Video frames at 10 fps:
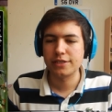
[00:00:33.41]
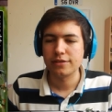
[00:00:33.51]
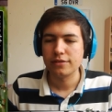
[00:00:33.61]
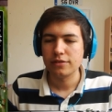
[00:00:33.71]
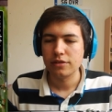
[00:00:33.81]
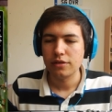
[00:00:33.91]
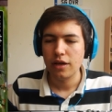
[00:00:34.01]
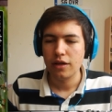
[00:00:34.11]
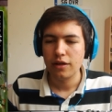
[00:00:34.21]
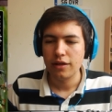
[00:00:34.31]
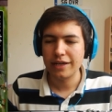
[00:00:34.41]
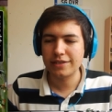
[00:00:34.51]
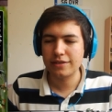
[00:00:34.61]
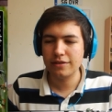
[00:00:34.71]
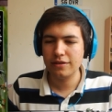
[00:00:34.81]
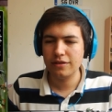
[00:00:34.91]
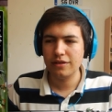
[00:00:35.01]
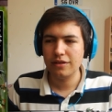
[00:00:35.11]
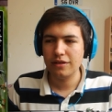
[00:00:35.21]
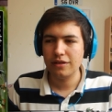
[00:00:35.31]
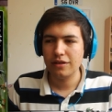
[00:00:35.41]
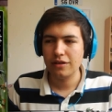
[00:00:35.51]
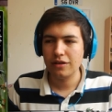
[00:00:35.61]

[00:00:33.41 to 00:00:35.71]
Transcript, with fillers: I want to play a it's... with you.